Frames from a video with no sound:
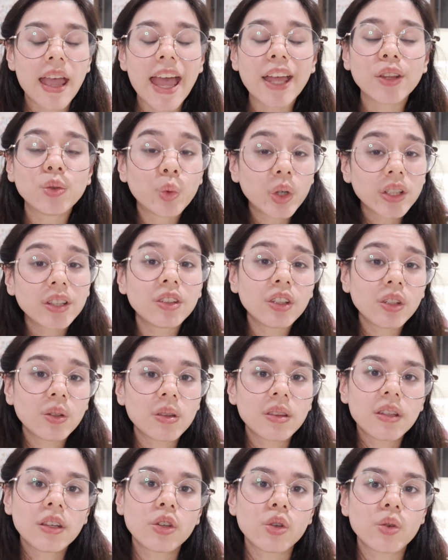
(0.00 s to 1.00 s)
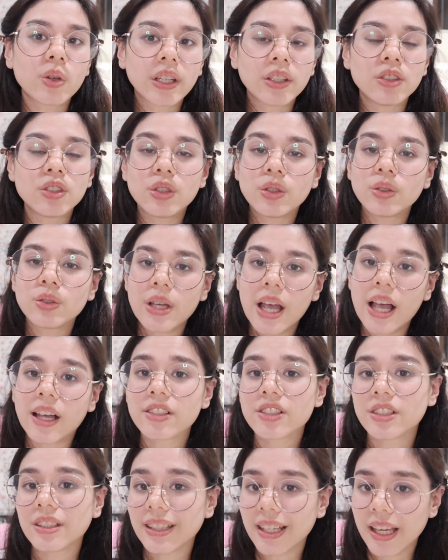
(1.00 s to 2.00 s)
And what do you think you can do to
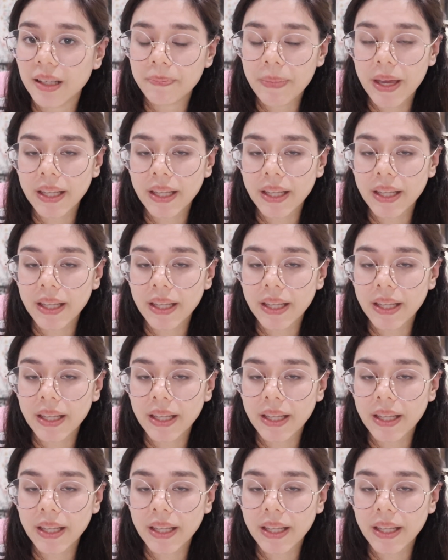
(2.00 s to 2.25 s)
actually get